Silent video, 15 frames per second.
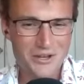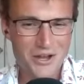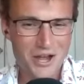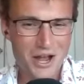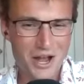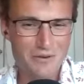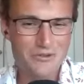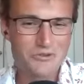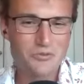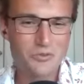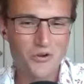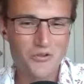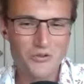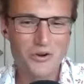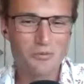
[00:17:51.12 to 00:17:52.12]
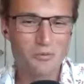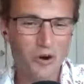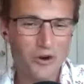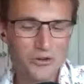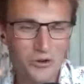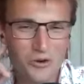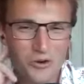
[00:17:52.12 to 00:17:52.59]
I'm just wondering
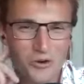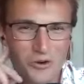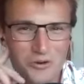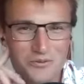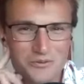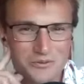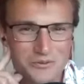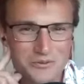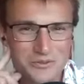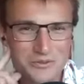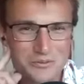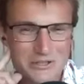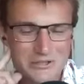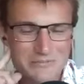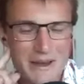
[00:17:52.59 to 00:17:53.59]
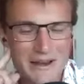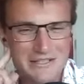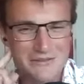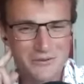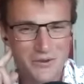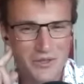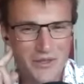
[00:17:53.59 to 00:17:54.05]
what your
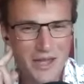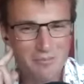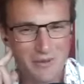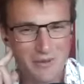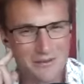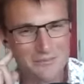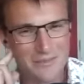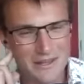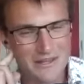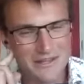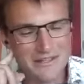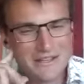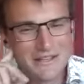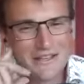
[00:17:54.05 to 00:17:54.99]
perspective on that might be